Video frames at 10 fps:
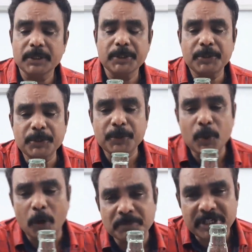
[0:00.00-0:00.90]
This is the
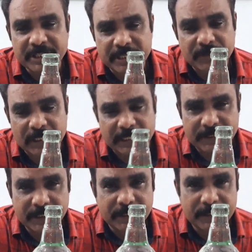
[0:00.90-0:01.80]
object I
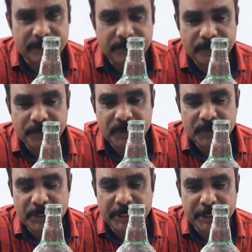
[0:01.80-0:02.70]
selected,
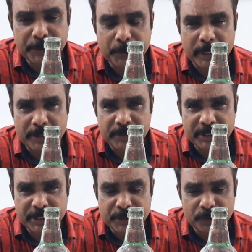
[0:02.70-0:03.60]
taking into
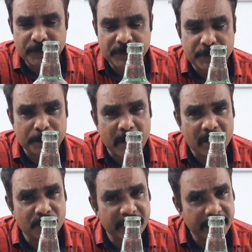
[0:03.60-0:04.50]
consideration of its
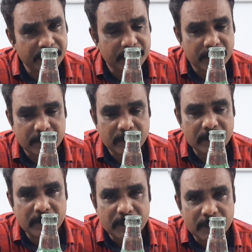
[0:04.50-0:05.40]
small weight.
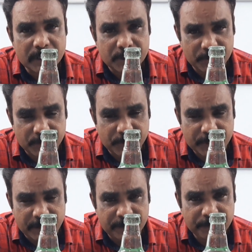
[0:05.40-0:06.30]
This is
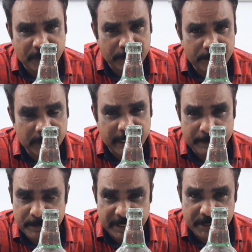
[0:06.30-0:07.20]
stem from a
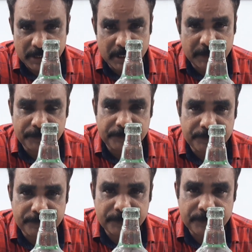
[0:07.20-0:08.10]
betel leaf.
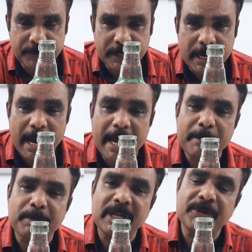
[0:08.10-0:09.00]
I
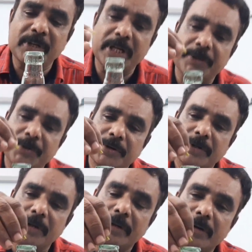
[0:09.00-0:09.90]
am placing it
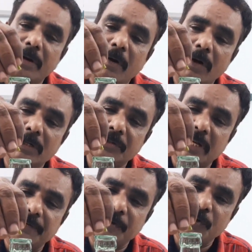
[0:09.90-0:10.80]
on the
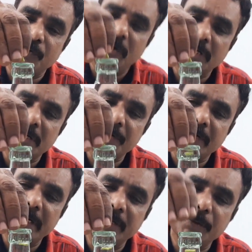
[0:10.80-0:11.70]
surface of water
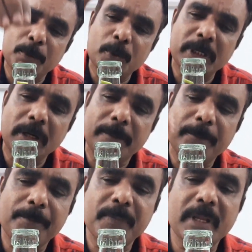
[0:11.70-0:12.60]
inside this bottle.
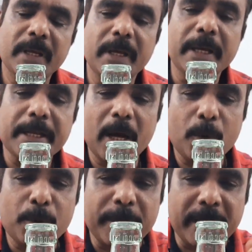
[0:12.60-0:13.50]
Now
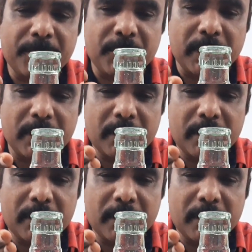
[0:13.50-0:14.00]
you can see